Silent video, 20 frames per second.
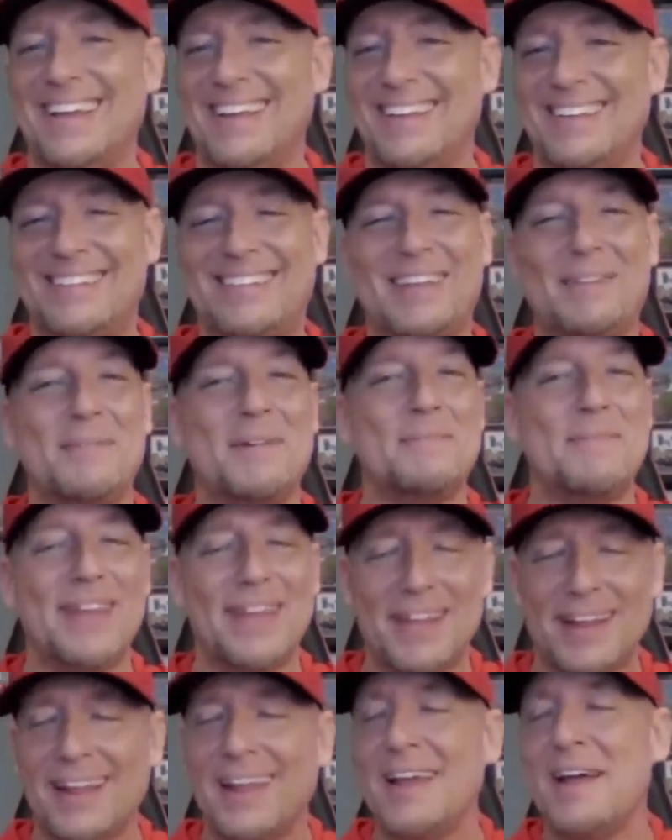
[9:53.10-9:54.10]
he seemed to
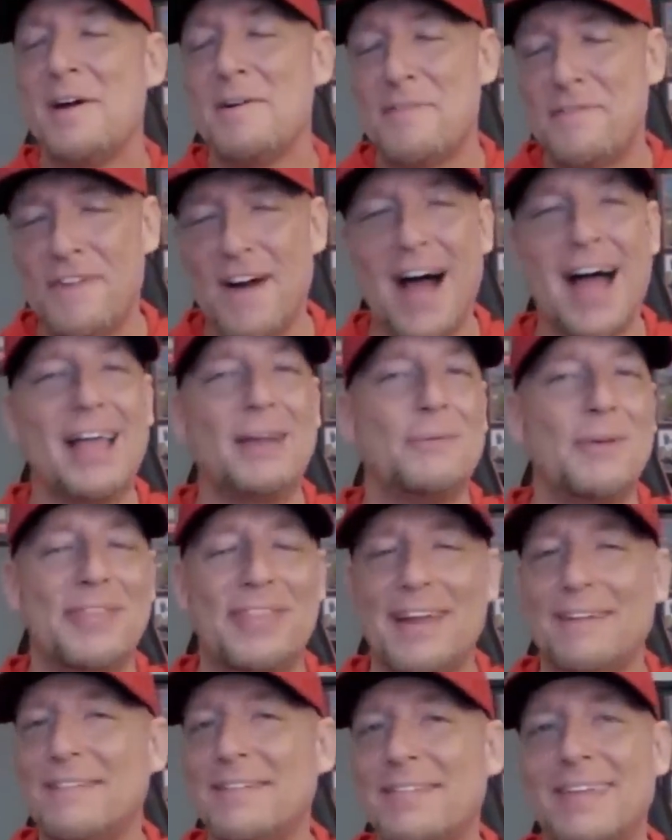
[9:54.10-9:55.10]
be fine
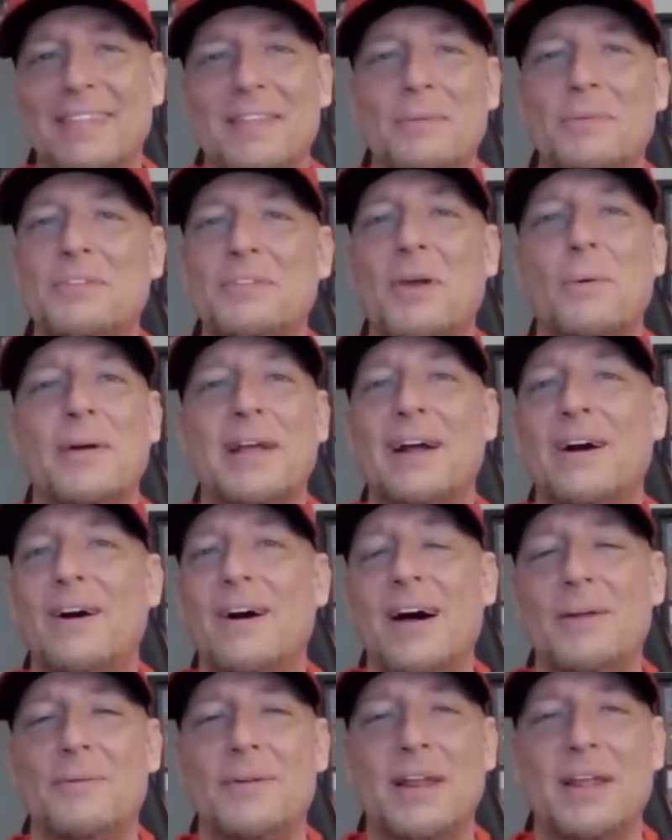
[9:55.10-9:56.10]
with everything that was going
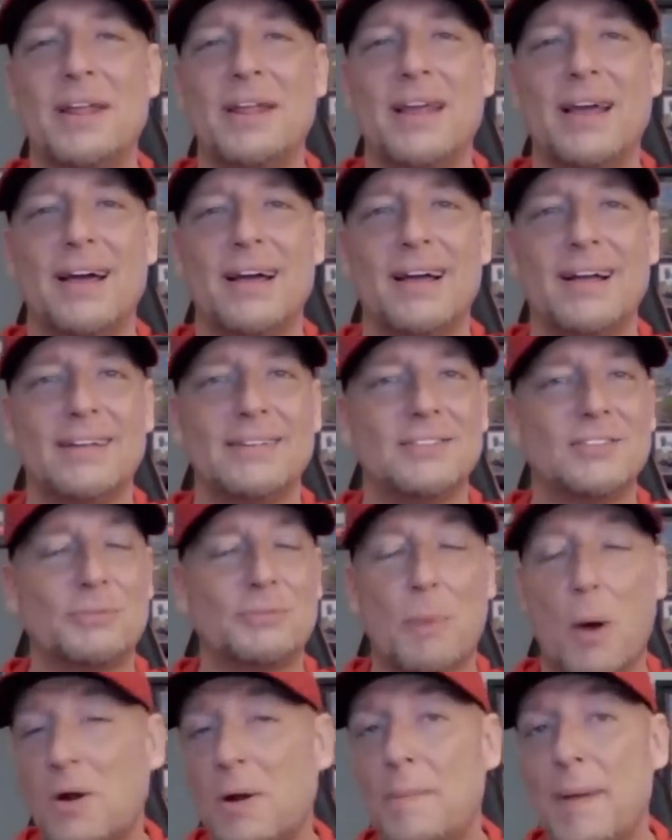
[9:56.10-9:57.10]
on when he uh,
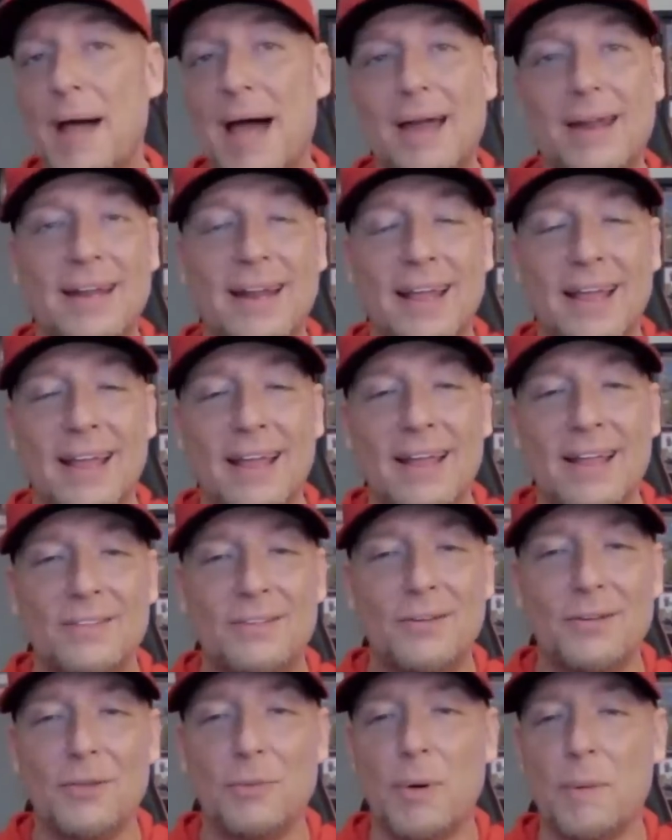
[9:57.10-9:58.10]
spoke about it
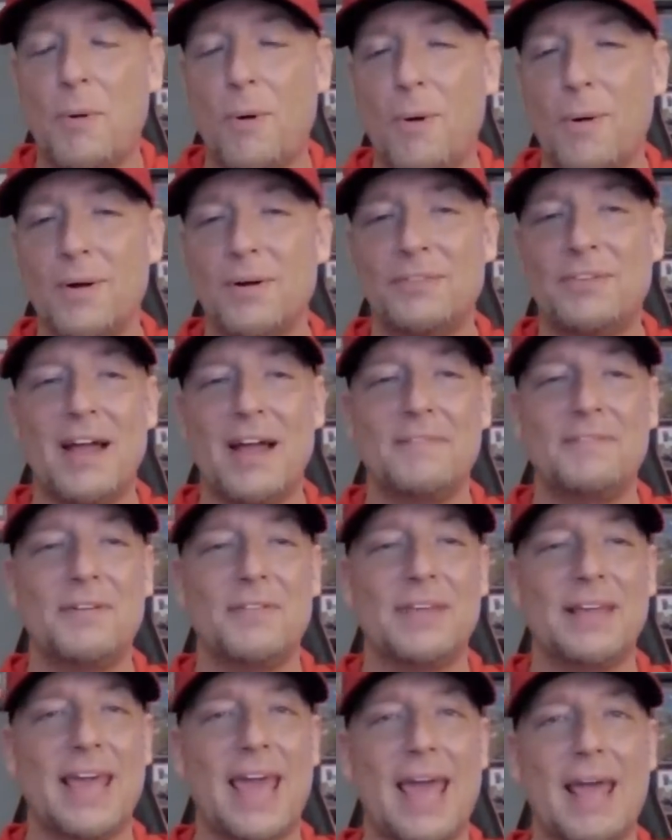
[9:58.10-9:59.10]
to the reporters after
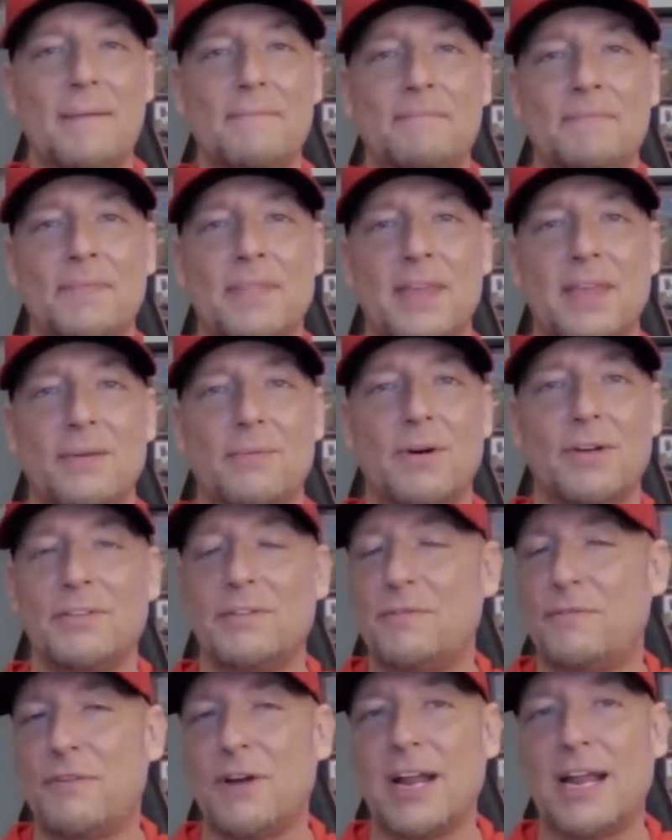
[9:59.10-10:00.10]
the game. He
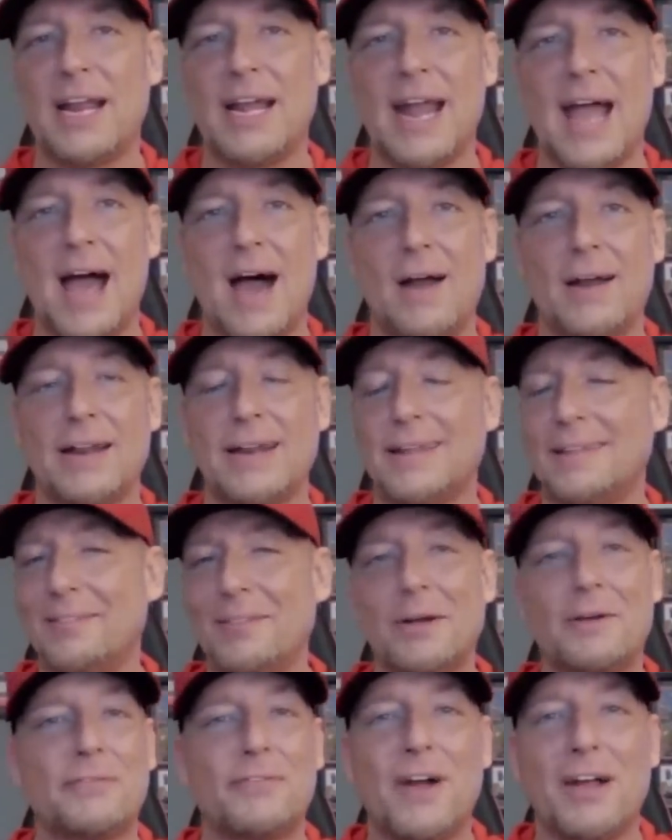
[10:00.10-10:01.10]
wasn't freaking out, he
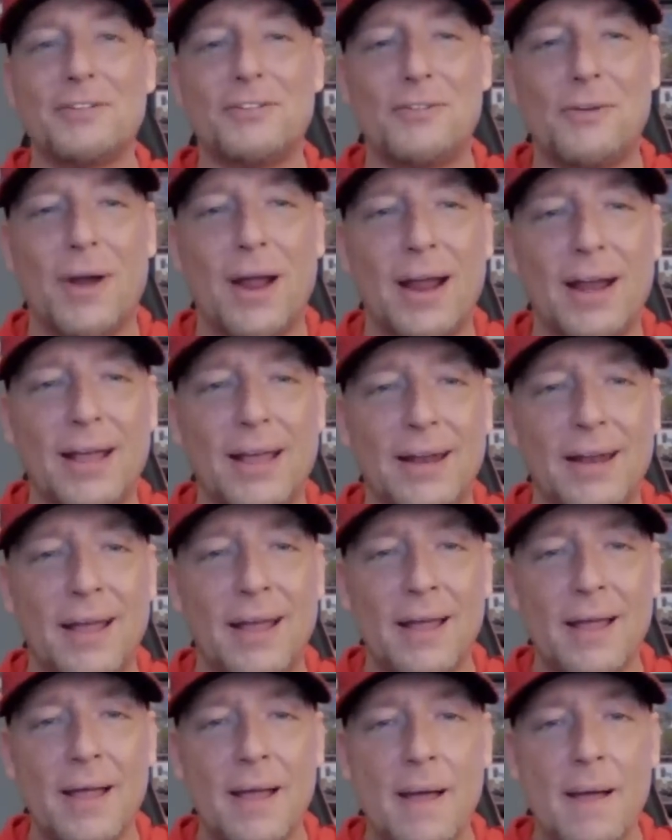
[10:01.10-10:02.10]
didn't look frustrated.
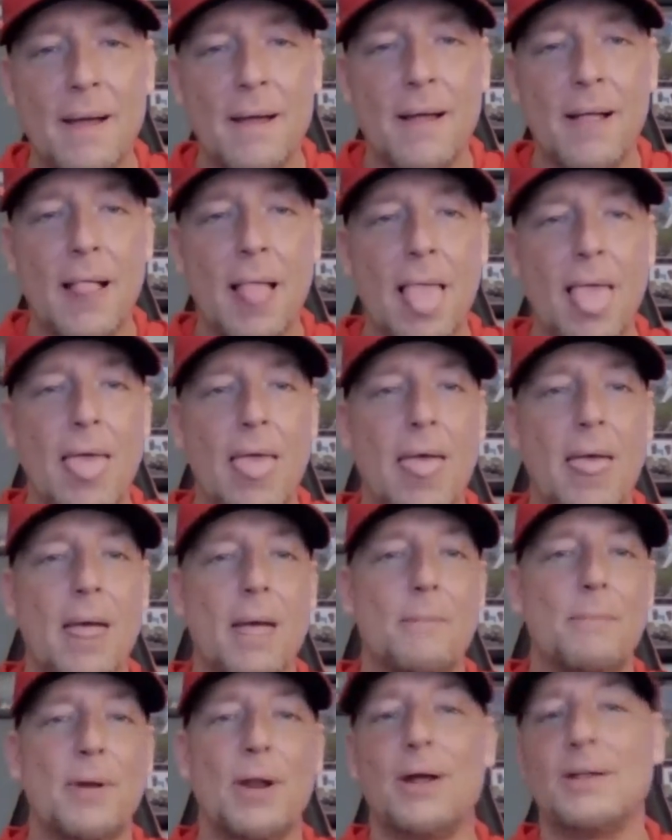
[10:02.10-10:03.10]

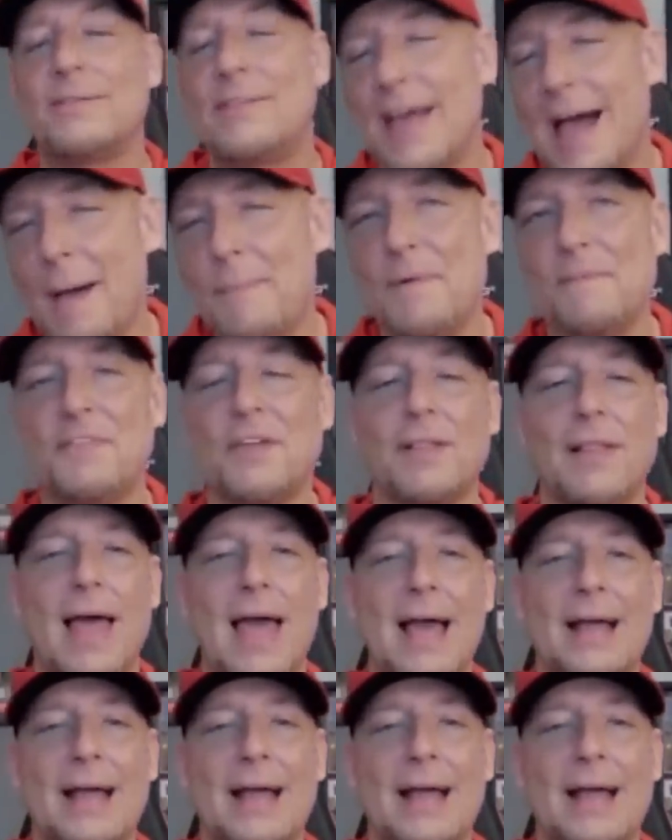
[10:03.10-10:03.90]
But on top of the